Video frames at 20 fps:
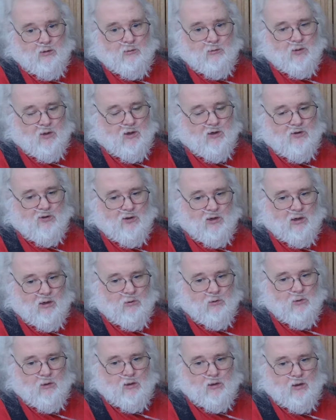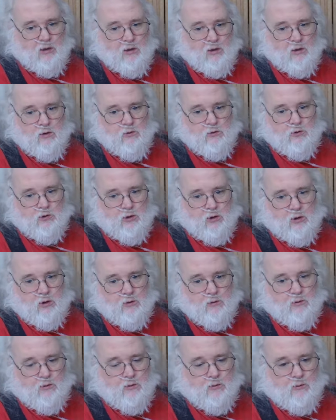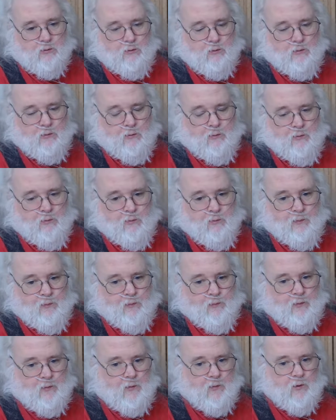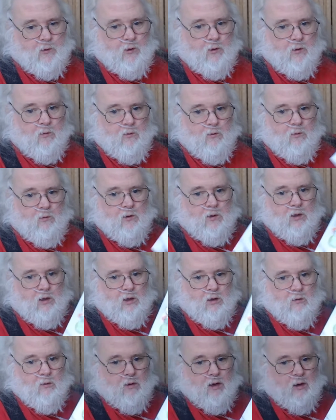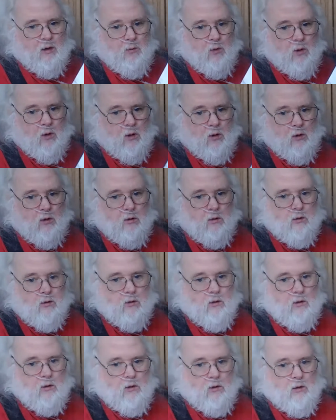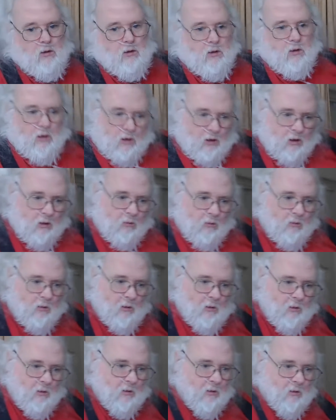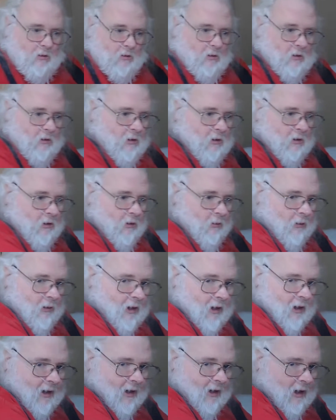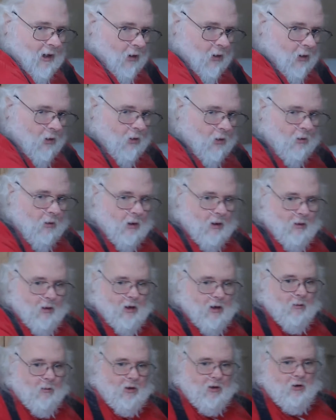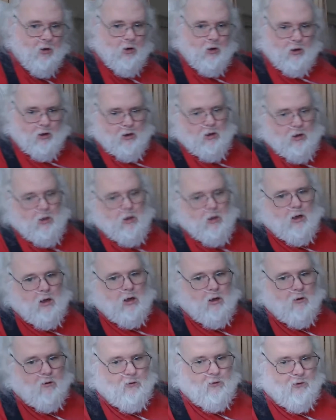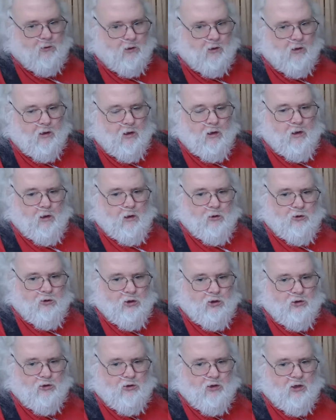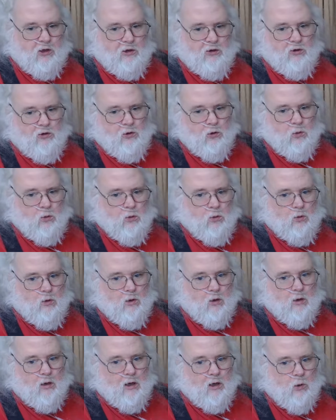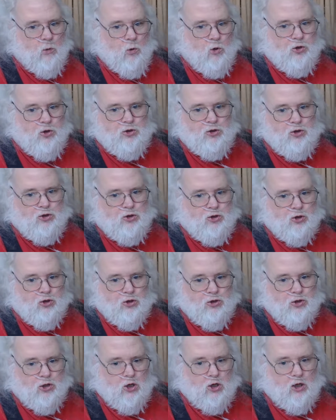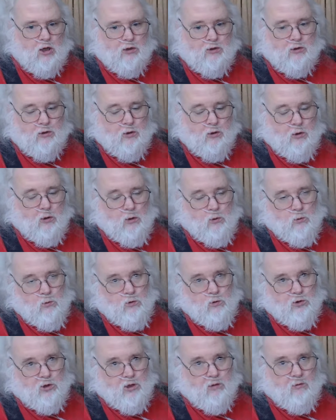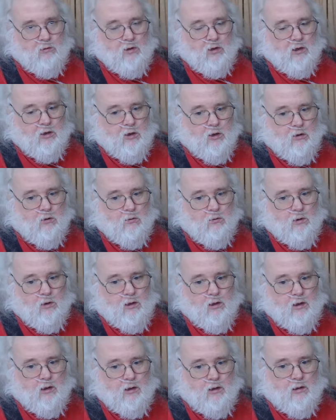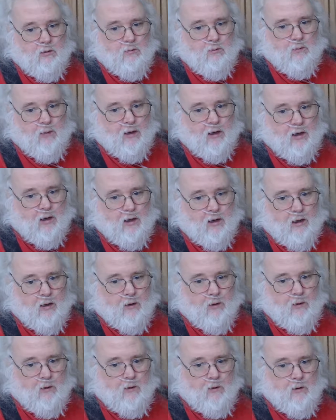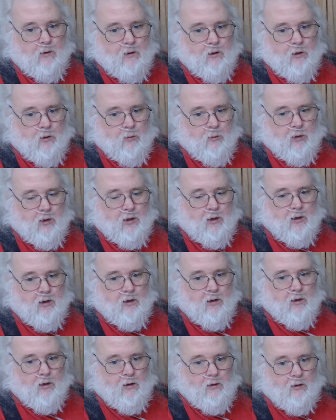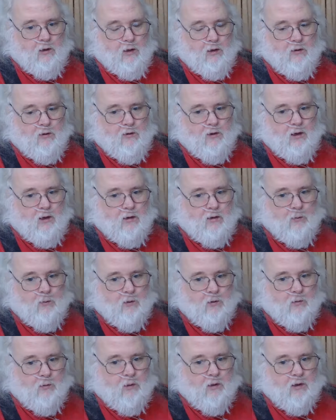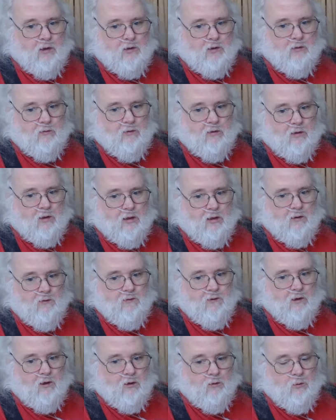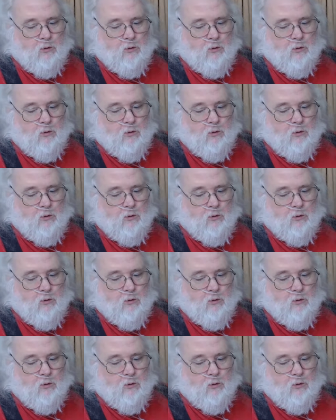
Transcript: But it's not really low salt. So, really great book. Um, when I get home, and I've been looking at a lot of things, just things to order like Worcestershire sauce, which I really don't really buy, but it does take the place of a lot of things.